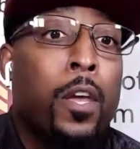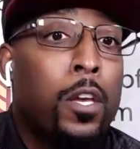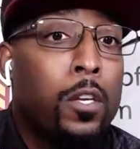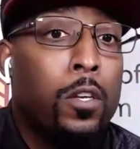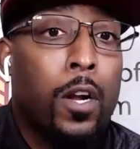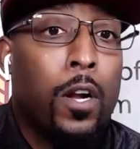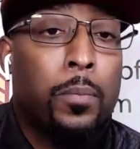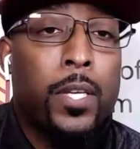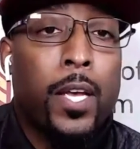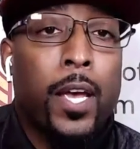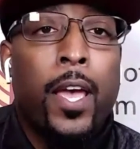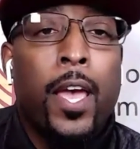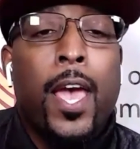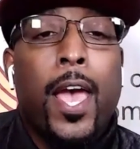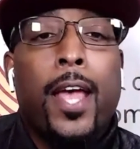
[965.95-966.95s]
You know what I'm saying?
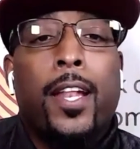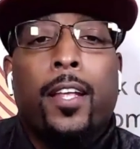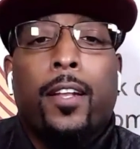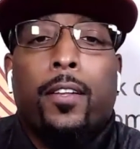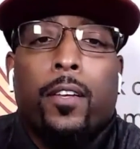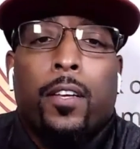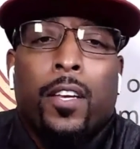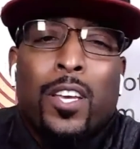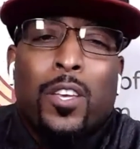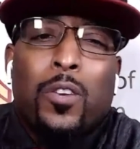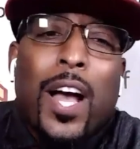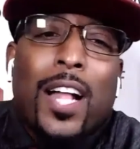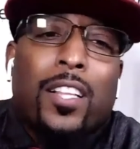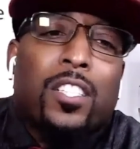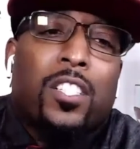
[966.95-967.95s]
And then you
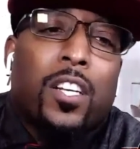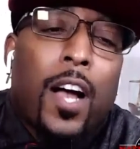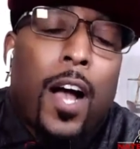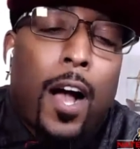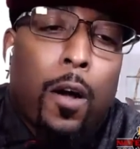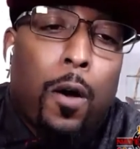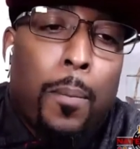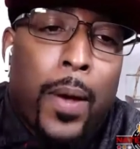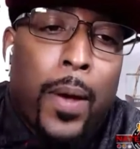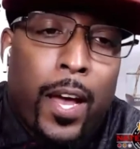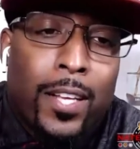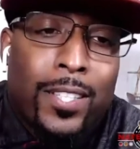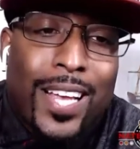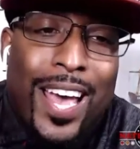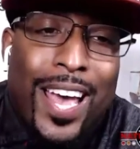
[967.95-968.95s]
got the Chicago
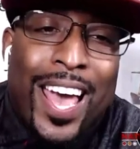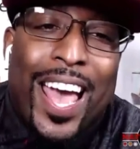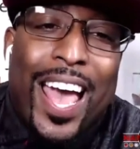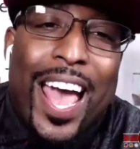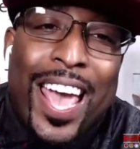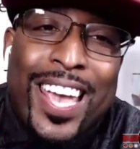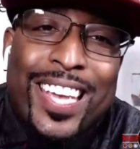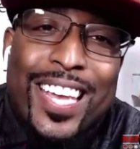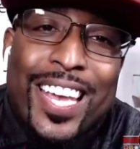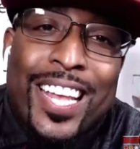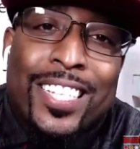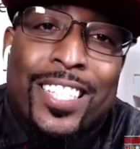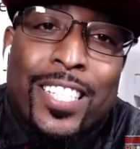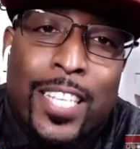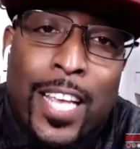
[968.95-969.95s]
Bears at
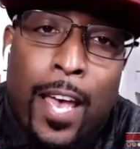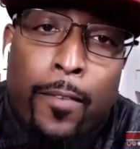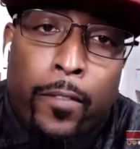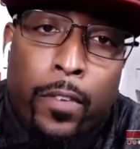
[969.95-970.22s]
8-7.